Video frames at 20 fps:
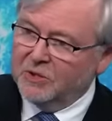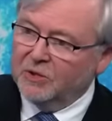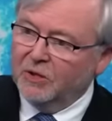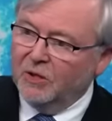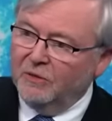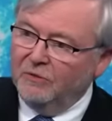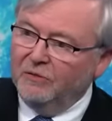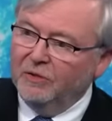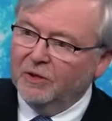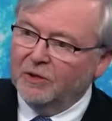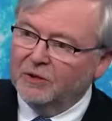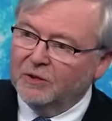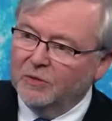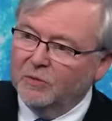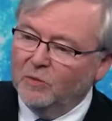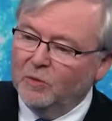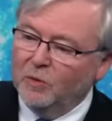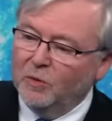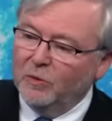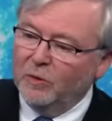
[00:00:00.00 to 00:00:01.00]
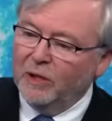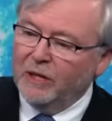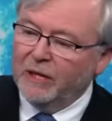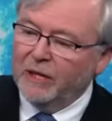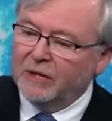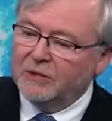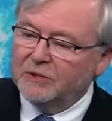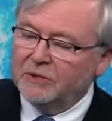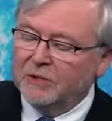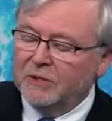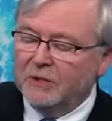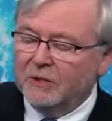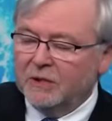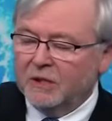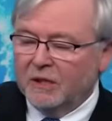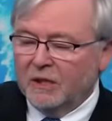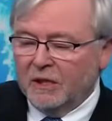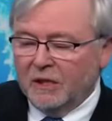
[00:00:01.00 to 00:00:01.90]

conflict, and war by accident,